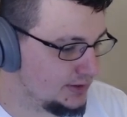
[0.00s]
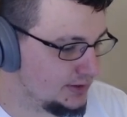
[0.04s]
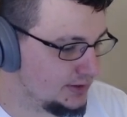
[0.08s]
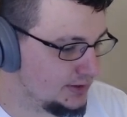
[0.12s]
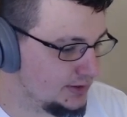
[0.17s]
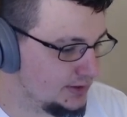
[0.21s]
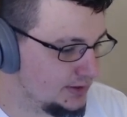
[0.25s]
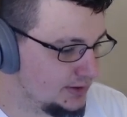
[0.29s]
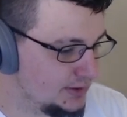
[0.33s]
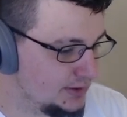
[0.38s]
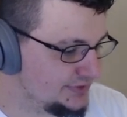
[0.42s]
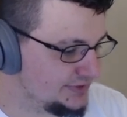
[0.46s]

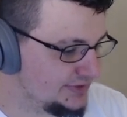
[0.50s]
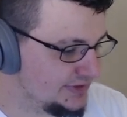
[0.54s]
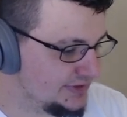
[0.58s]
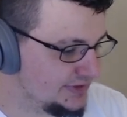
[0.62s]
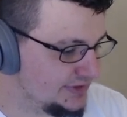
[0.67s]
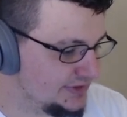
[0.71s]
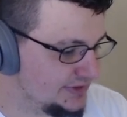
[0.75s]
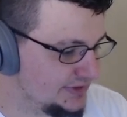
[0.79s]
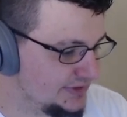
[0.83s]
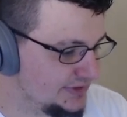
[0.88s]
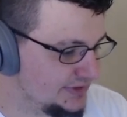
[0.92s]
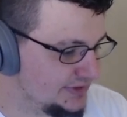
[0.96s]

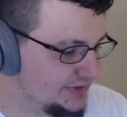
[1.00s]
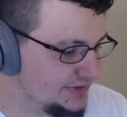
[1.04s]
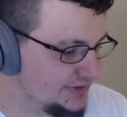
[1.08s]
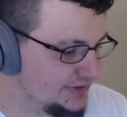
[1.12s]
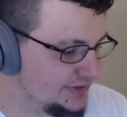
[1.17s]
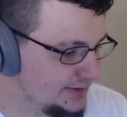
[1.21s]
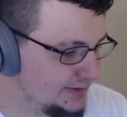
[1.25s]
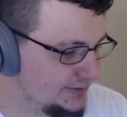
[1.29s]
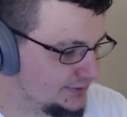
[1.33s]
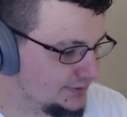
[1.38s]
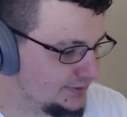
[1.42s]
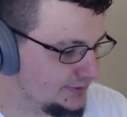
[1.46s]
sitting at,
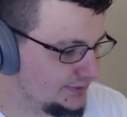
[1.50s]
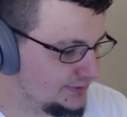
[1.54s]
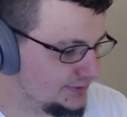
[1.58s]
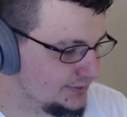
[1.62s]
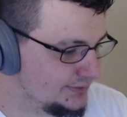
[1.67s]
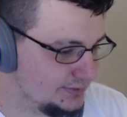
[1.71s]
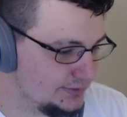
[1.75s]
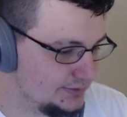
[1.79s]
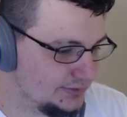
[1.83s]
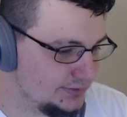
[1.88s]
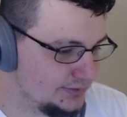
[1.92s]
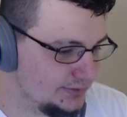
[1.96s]

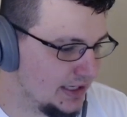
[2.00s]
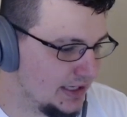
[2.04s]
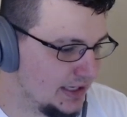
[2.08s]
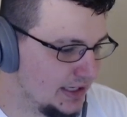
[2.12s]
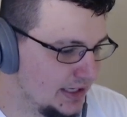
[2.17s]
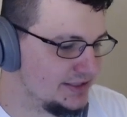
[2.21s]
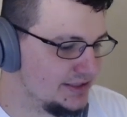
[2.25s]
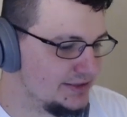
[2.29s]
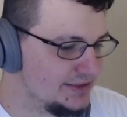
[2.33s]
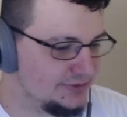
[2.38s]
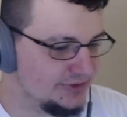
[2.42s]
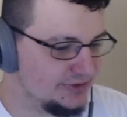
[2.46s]
I
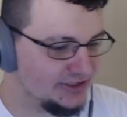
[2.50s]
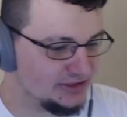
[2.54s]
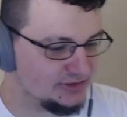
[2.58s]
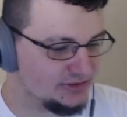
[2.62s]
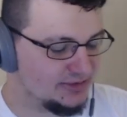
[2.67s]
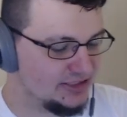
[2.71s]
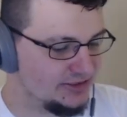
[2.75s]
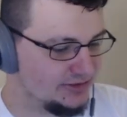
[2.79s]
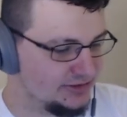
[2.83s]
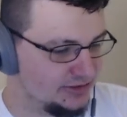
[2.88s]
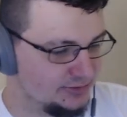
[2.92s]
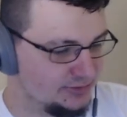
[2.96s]
definitely
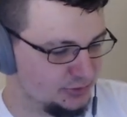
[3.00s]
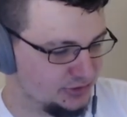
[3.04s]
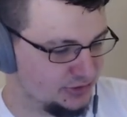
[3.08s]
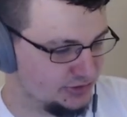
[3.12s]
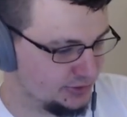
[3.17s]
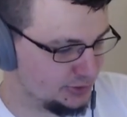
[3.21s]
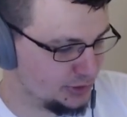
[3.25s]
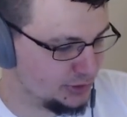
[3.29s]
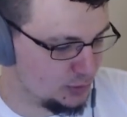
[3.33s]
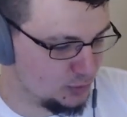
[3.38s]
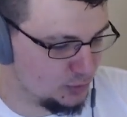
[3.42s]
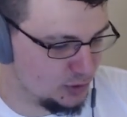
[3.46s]
expect them to
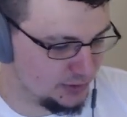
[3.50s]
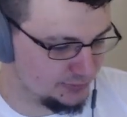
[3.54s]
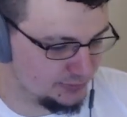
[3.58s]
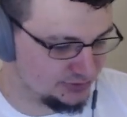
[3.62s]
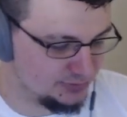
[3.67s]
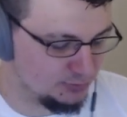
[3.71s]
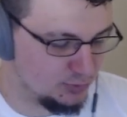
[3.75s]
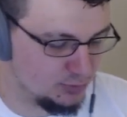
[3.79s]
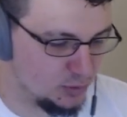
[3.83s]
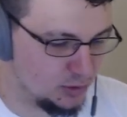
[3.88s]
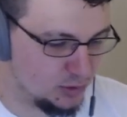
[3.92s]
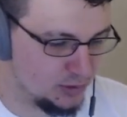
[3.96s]
go up some
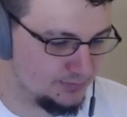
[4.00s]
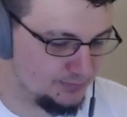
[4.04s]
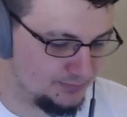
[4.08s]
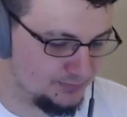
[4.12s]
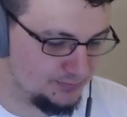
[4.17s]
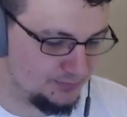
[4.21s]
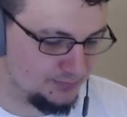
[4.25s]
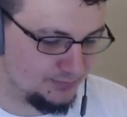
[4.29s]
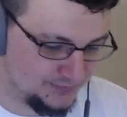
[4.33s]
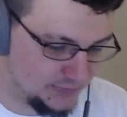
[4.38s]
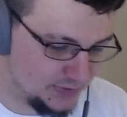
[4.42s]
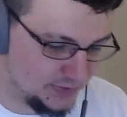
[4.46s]
more.
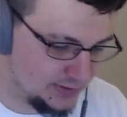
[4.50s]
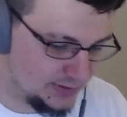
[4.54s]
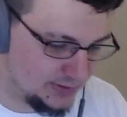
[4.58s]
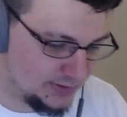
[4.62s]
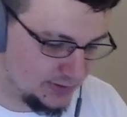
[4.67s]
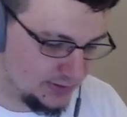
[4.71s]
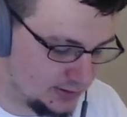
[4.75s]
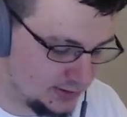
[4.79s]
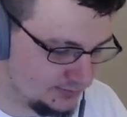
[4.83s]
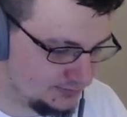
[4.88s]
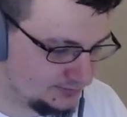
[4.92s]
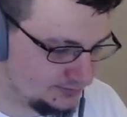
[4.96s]

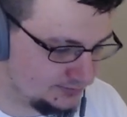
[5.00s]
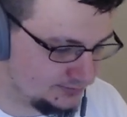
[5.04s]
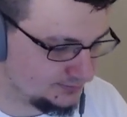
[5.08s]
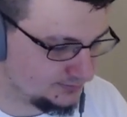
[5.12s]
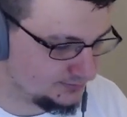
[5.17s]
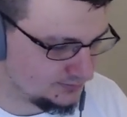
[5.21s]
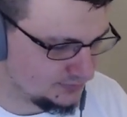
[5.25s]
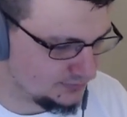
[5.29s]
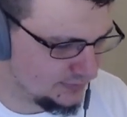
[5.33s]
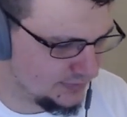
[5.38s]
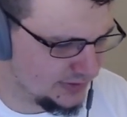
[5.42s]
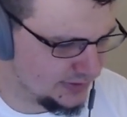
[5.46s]

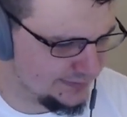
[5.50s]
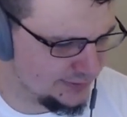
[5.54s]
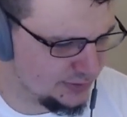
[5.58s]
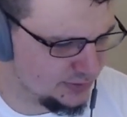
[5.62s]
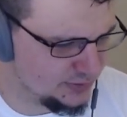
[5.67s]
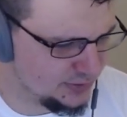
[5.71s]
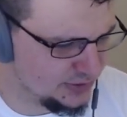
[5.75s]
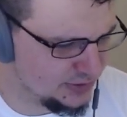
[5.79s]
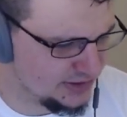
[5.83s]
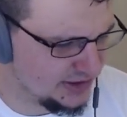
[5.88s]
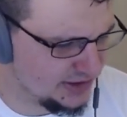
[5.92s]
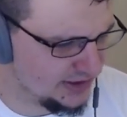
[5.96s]
If you
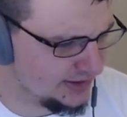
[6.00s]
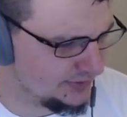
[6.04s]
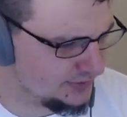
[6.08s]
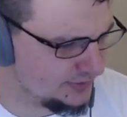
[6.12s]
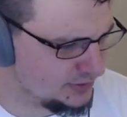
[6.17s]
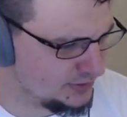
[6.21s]
look at their